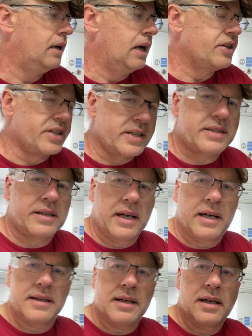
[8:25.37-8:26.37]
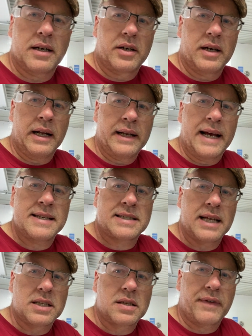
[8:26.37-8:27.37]
just a nice
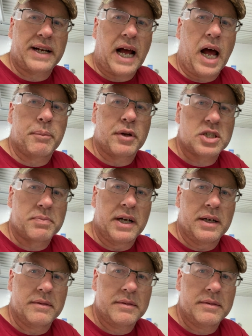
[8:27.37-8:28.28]
sense of accomplishment.